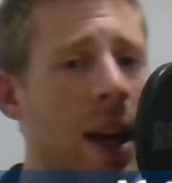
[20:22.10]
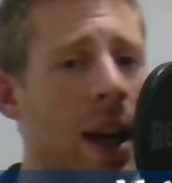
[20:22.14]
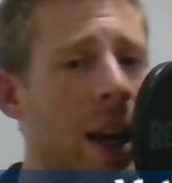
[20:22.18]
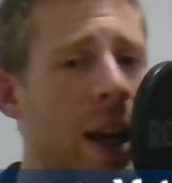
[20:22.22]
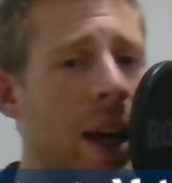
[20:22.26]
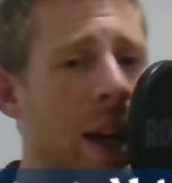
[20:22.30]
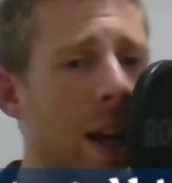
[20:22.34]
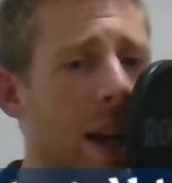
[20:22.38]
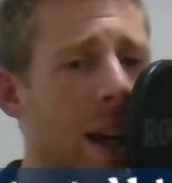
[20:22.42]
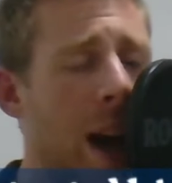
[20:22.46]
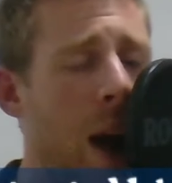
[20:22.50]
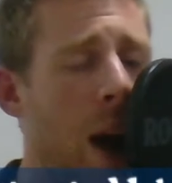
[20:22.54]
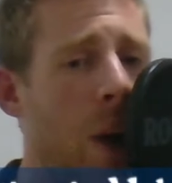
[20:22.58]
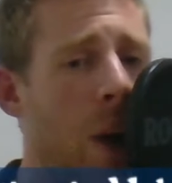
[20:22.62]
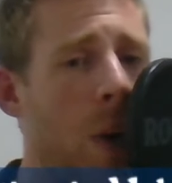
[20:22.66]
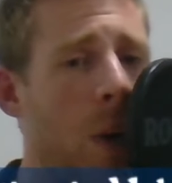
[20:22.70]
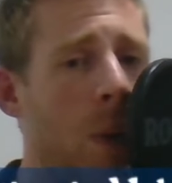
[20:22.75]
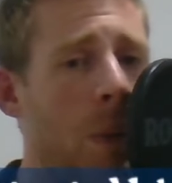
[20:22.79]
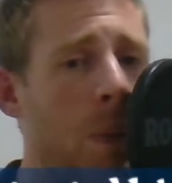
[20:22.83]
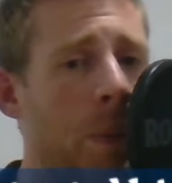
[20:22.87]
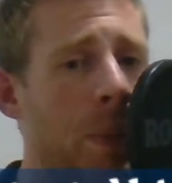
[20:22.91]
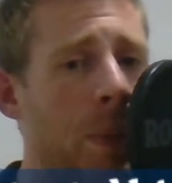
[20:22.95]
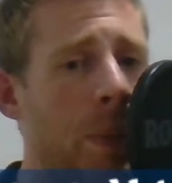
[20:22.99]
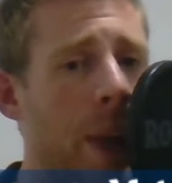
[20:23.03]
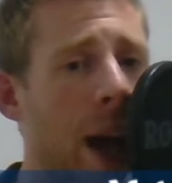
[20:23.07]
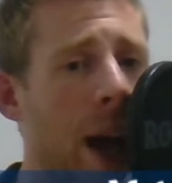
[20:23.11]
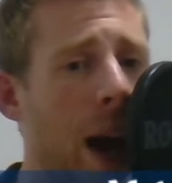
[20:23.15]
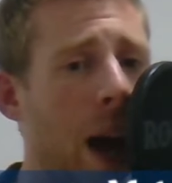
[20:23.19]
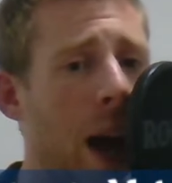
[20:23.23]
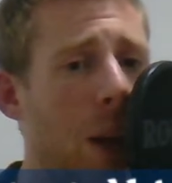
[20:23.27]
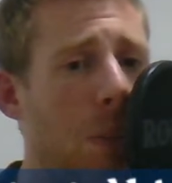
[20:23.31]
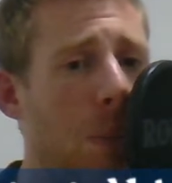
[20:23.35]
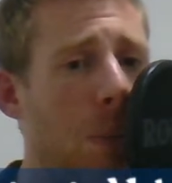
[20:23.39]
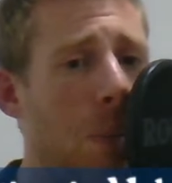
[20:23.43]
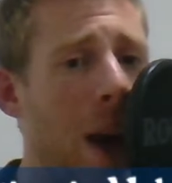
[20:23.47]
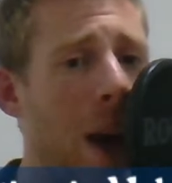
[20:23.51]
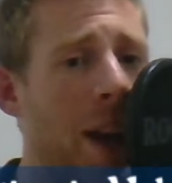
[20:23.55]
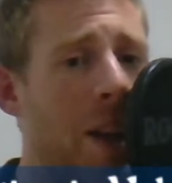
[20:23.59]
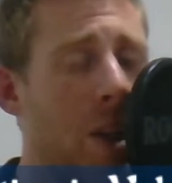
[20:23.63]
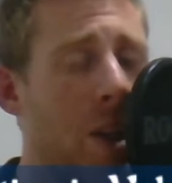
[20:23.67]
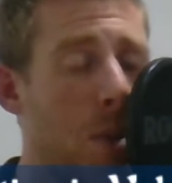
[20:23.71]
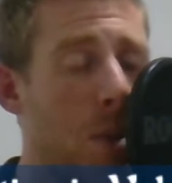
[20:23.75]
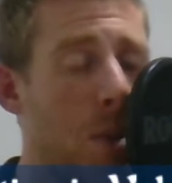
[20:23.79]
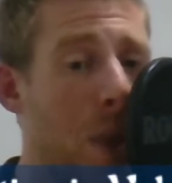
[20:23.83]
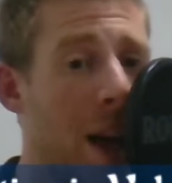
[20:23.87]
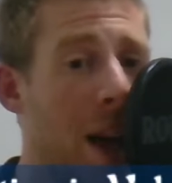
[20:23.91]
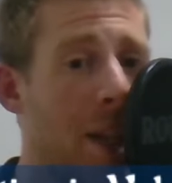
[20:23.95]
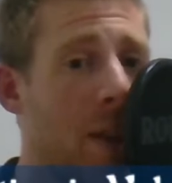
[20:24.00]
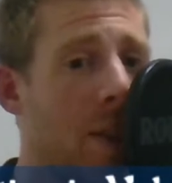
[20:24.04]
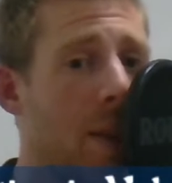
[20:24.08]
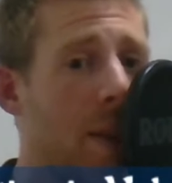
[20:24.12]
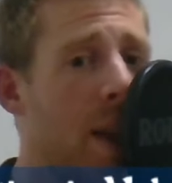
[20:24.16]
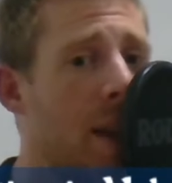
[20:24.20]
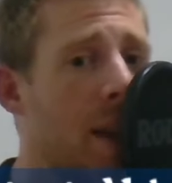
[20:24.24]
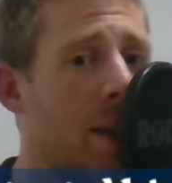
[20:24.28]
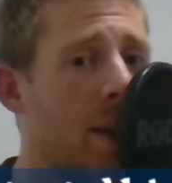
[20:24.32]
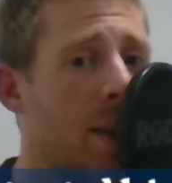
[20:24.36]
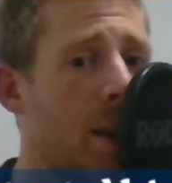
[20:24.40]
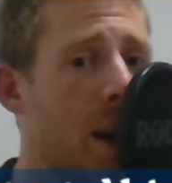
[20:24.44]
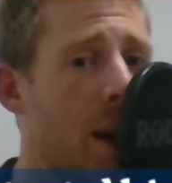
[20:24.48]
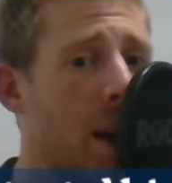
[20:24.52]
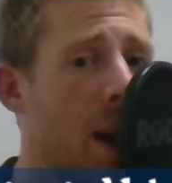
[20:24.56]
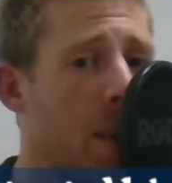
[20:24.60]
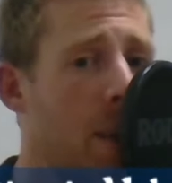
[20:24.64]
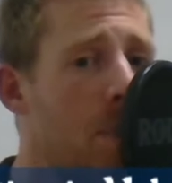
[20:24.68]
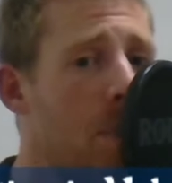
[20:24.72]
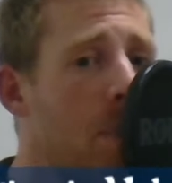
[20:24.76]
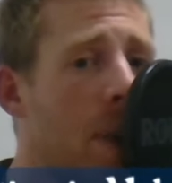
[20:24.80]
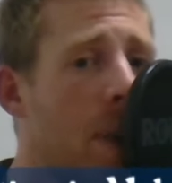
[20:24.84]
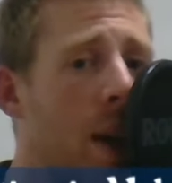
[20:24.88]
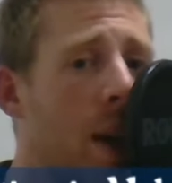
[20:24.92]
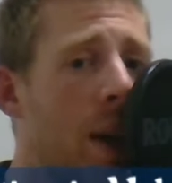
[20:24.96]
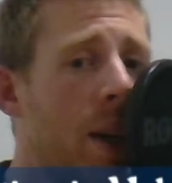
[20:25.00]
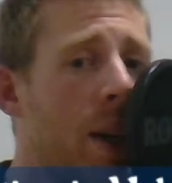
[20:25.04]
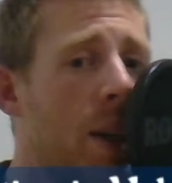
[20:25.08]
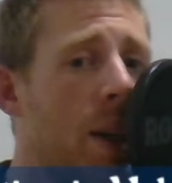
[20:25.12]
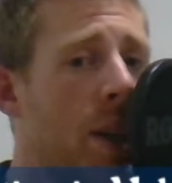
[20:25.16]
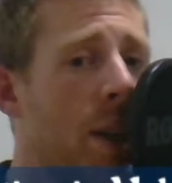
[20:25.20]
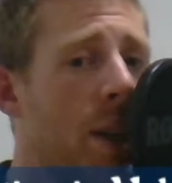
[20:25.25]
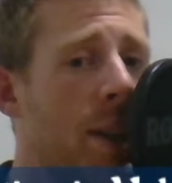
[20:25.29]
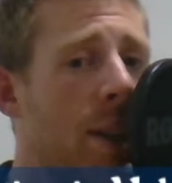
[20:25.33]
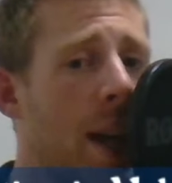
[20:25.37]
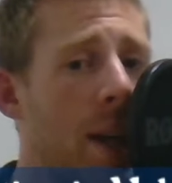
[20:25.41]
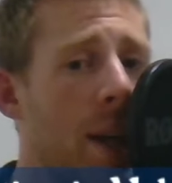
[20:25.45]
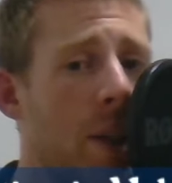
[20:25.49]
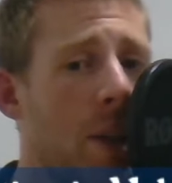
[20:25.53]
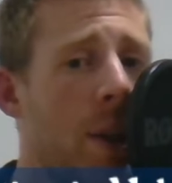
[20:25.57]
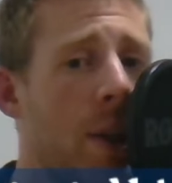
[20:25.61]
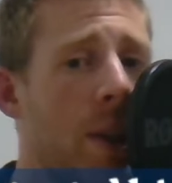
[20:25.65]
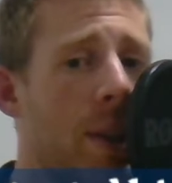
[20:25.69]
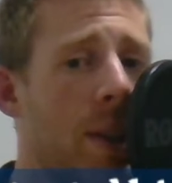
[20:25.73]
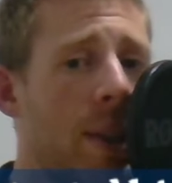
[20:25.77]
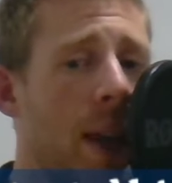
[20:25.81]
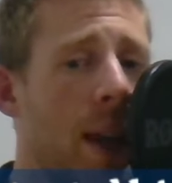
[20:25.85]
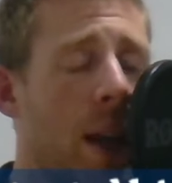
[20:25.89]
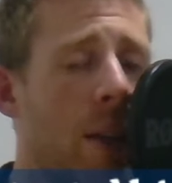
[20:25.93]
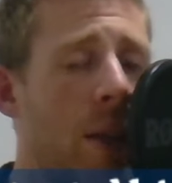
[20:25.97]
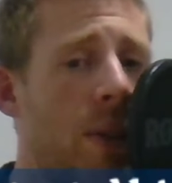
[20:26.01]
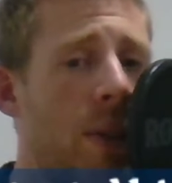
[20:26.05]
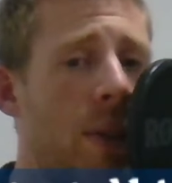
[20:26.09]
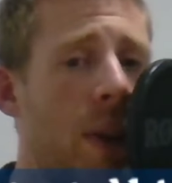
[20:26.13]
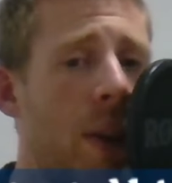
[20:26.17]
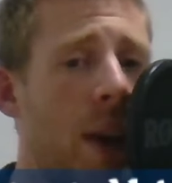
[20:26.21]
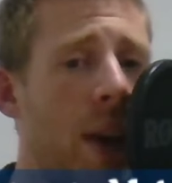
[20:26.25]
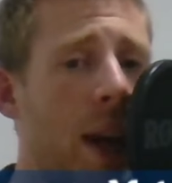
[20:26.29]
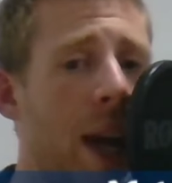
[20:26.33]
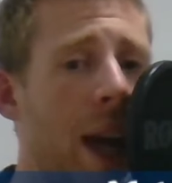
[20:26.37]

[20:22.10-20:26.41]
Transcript: Now, I'll manage better this time, she said to herself,